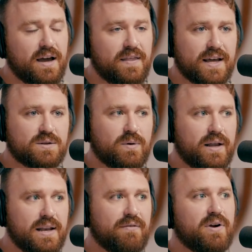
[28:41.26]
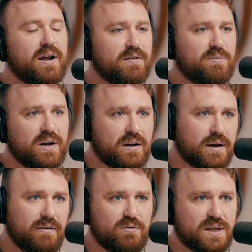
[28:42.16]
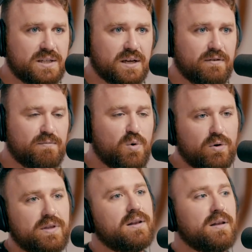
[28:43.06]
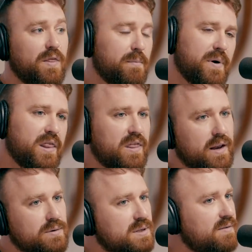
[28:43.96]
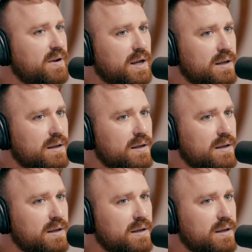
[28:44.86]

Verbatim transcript: And that's why I never had enough money to cover myself more than the month that I was living.